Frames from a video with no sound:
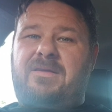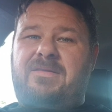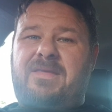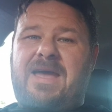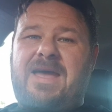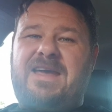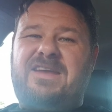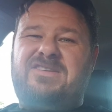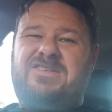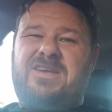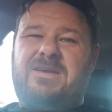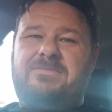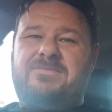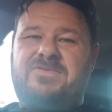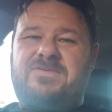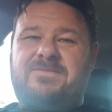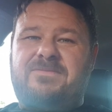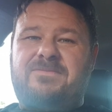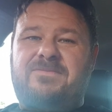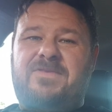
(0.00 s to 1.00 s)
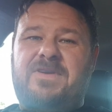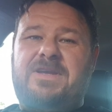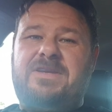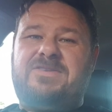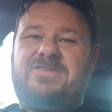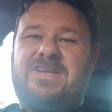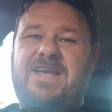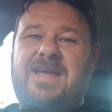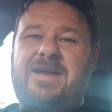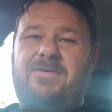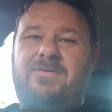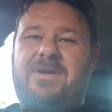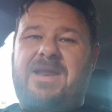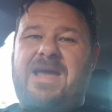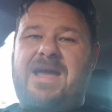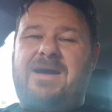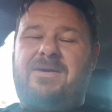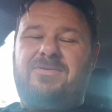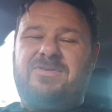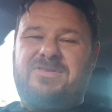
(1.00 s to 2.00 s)
The HMV sale
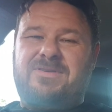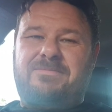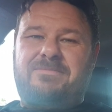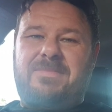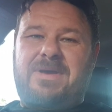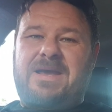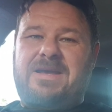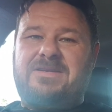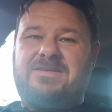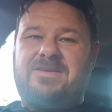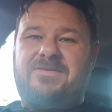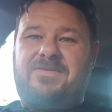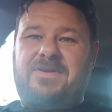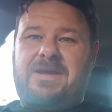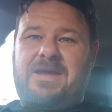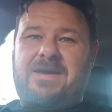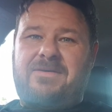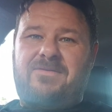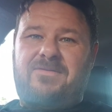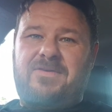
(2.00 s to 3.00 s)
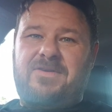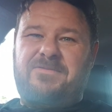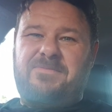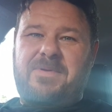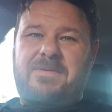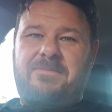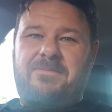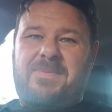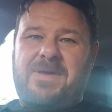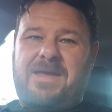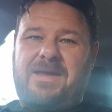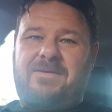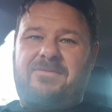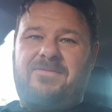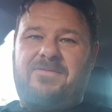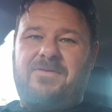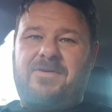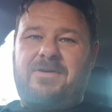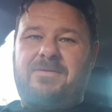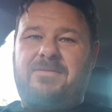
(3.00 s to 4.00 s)
now was a miss. I think everything's been picked
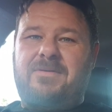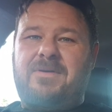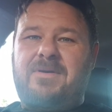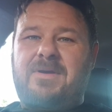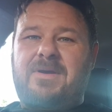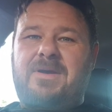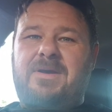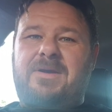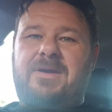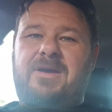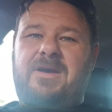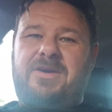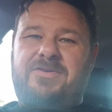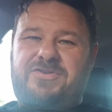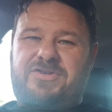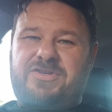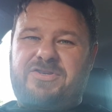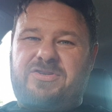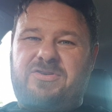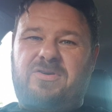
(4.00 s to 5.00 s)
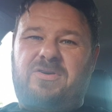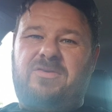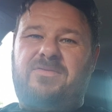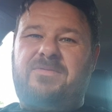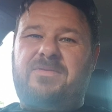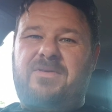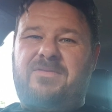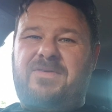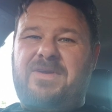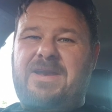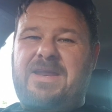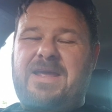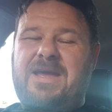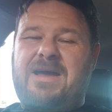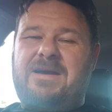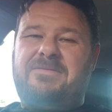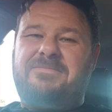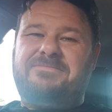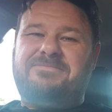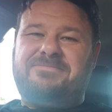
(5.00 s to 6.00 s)
through, as you saw from the
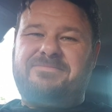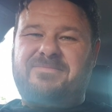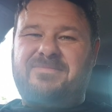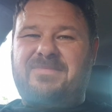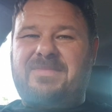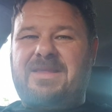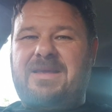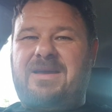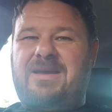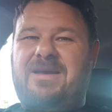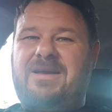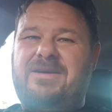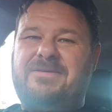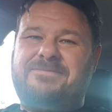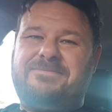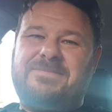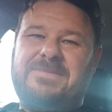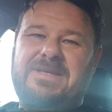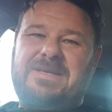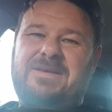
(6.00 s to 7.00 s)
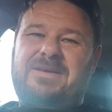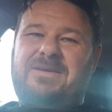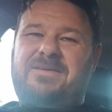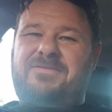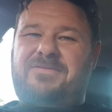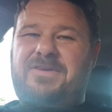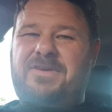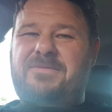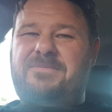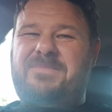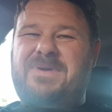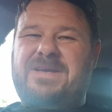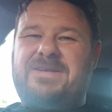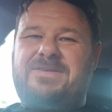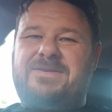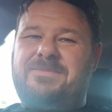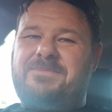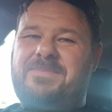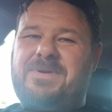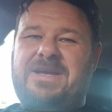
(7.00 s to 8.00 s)
video. A few
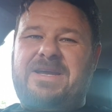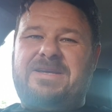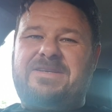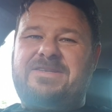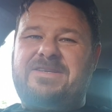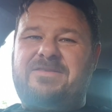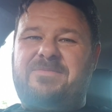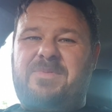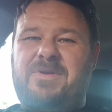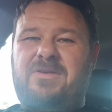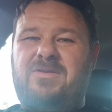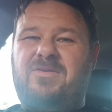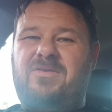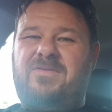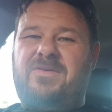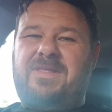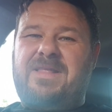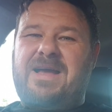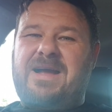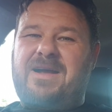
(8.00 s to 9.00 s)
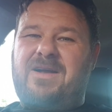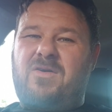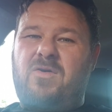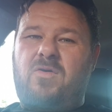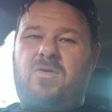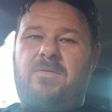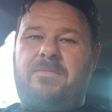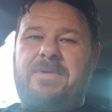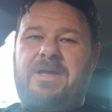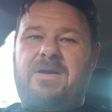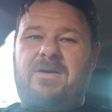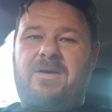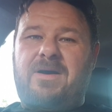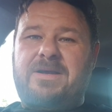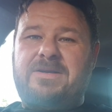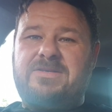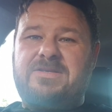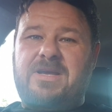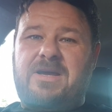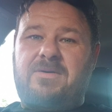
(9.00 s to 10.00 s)
bits and pieces, but nothing that caught my eye,
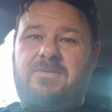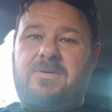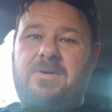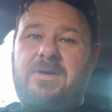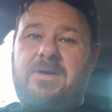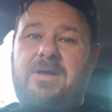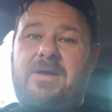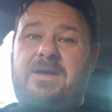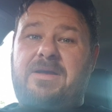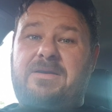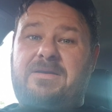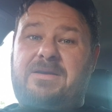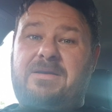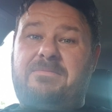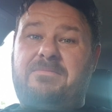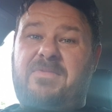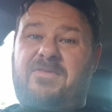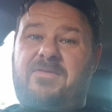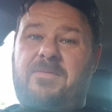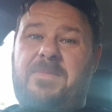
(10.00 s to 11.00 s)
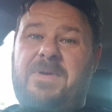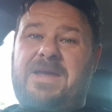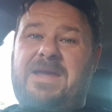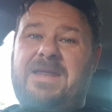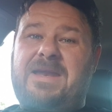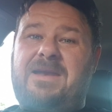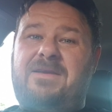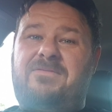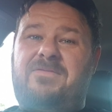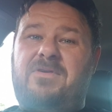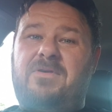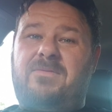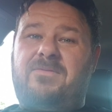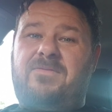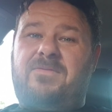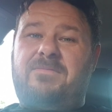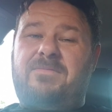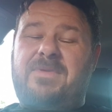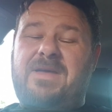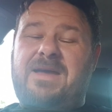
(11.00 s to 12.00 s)
so didn't bother picking anything up
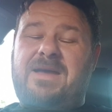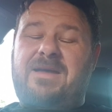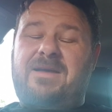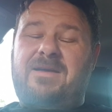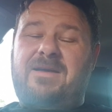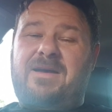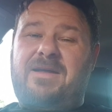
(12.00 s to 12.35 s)
from there.